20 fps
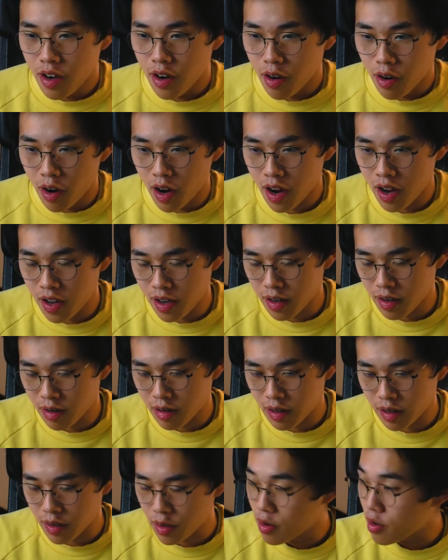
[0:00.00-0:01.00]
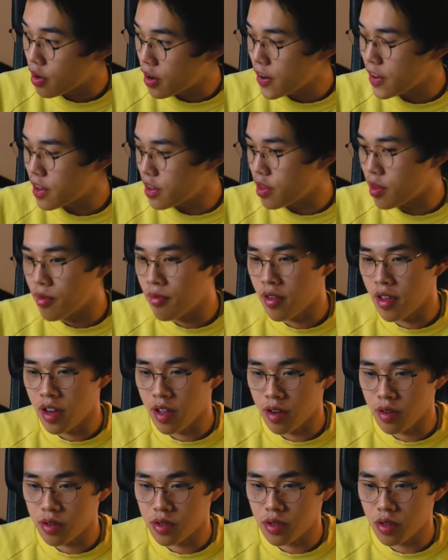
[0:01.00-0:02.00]
Alright, alright. You're already in the
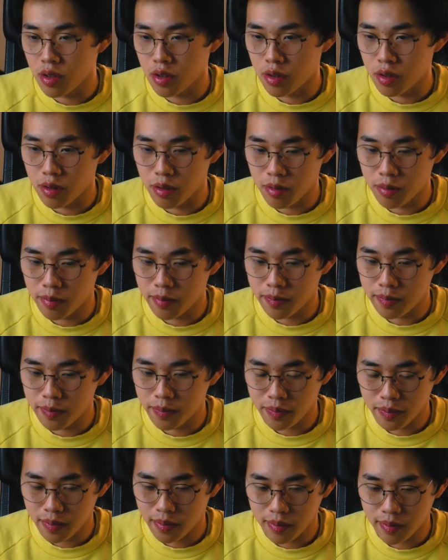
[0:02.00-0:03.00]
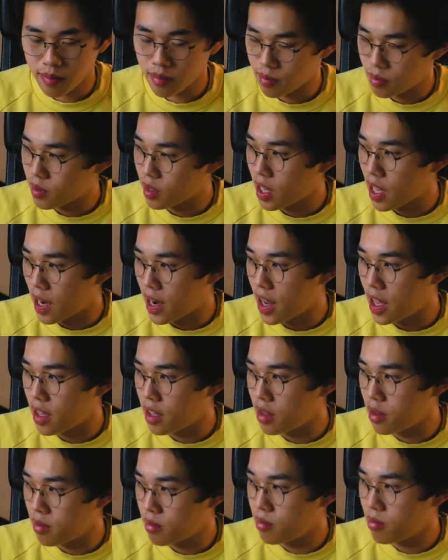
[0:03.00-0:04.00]
video, so... Can
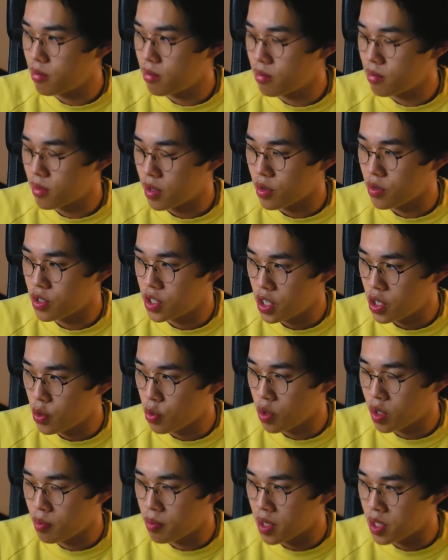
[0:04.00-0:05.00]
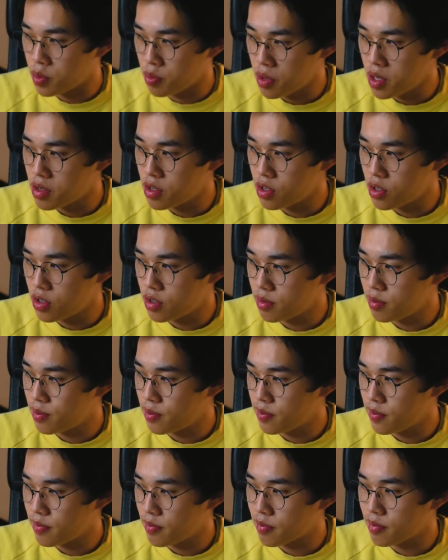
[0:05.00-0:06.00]
I continue with my speech?
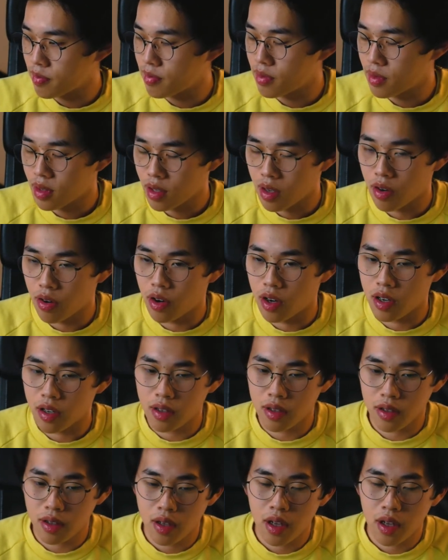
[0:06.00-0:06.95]
Alright.